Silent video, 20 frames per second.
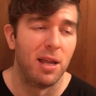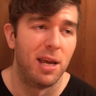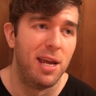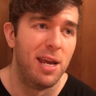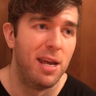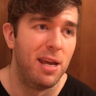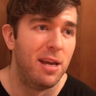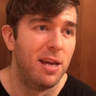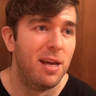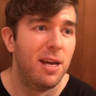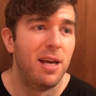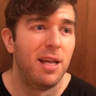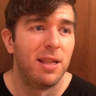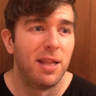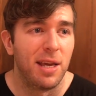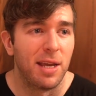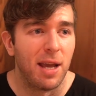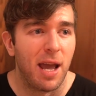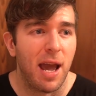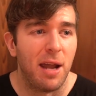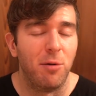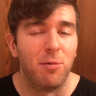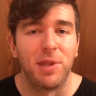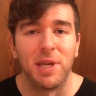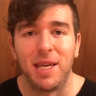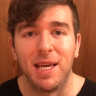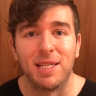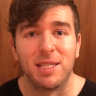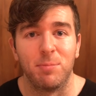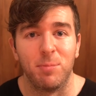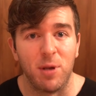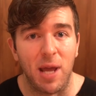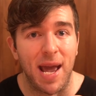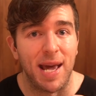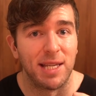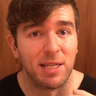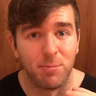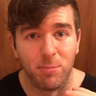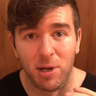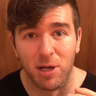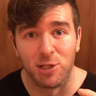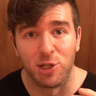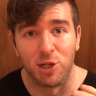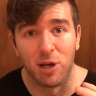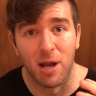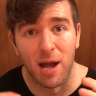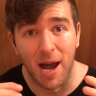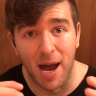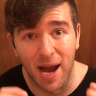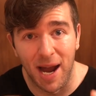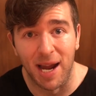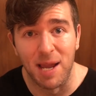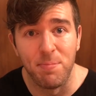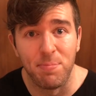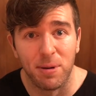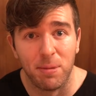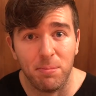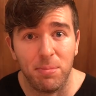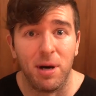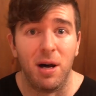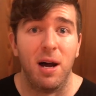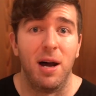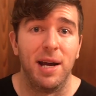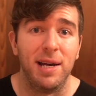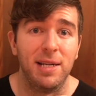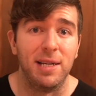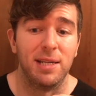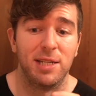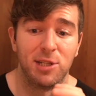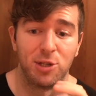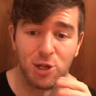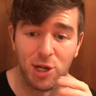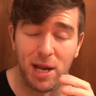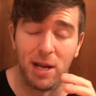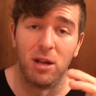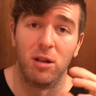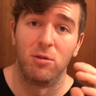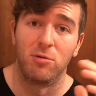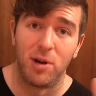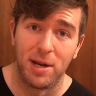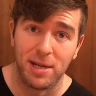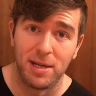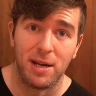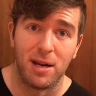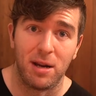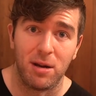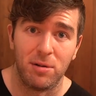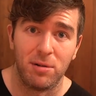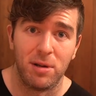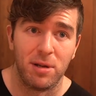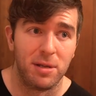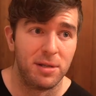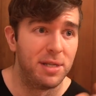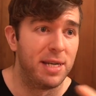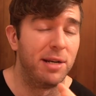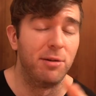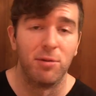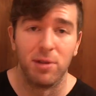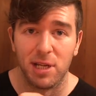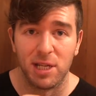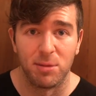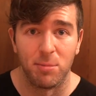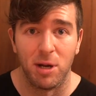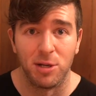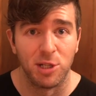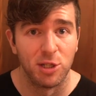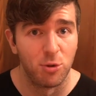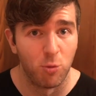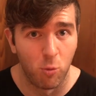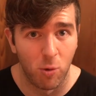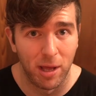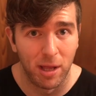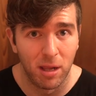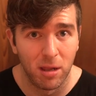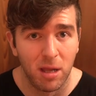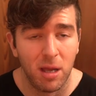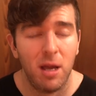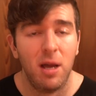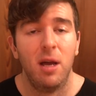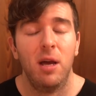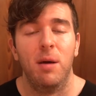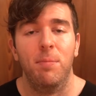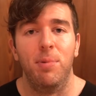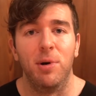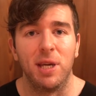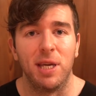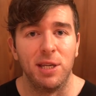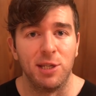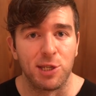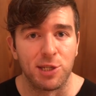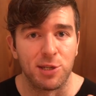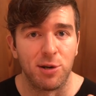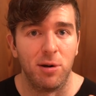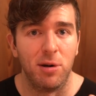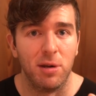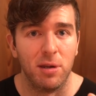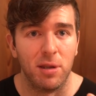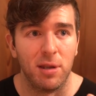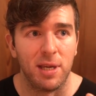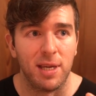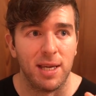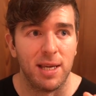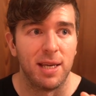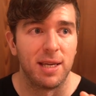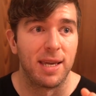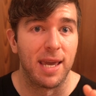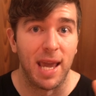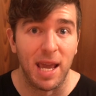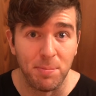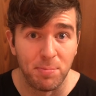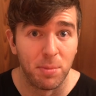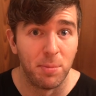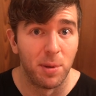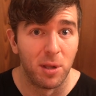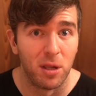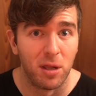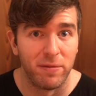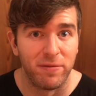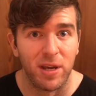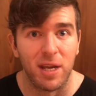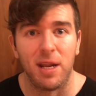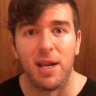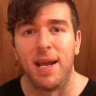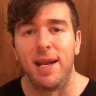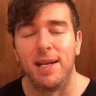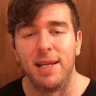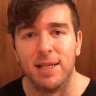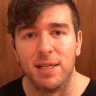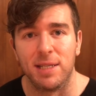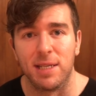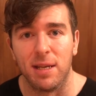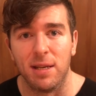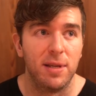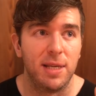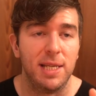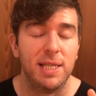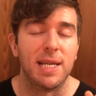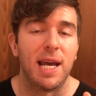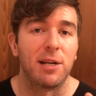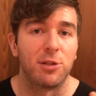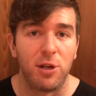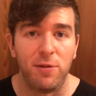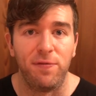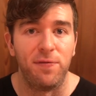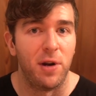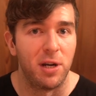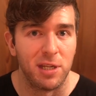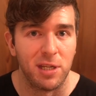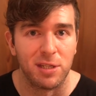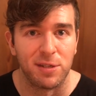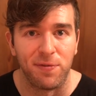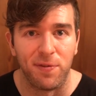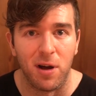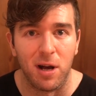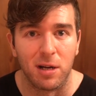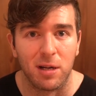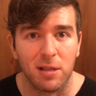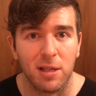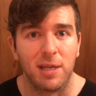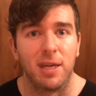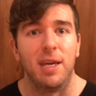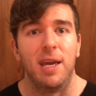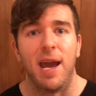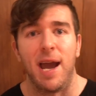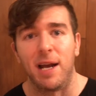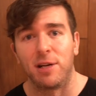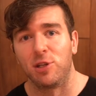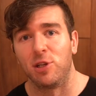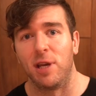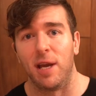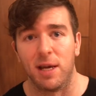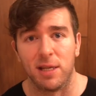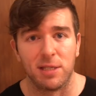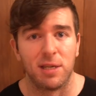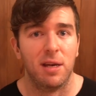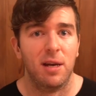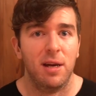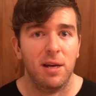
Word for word: like, like I don't think he has, has much hype behind his channel right now, nearly as much as Will, but he's certainly capable of it. And his, he's actually funny as fuck. Like he actually has